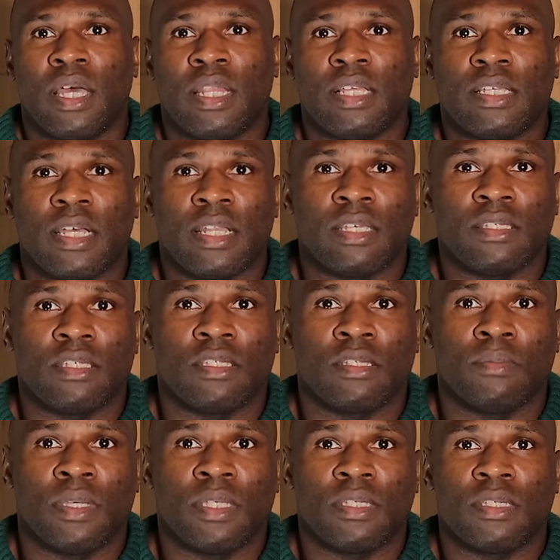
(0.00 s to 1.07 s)
And that's how that
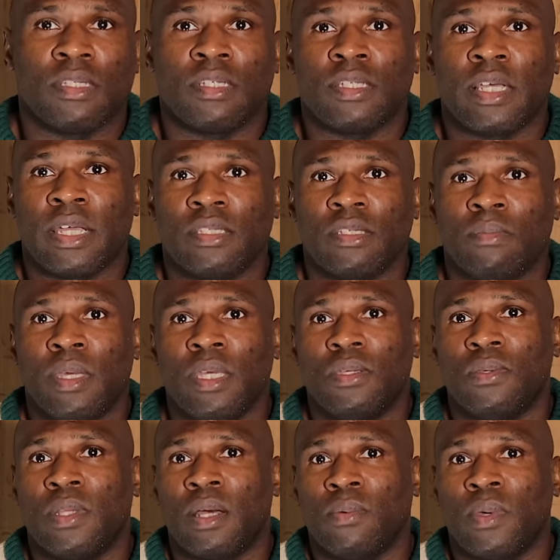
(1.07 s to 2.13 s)
system is. It's designed to
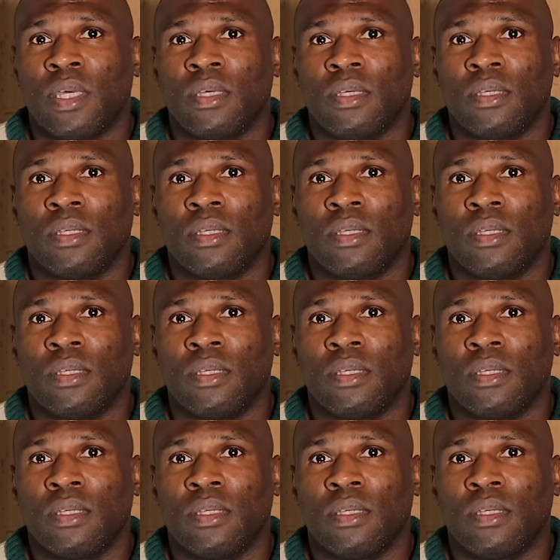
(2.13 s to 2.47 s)
make you that way.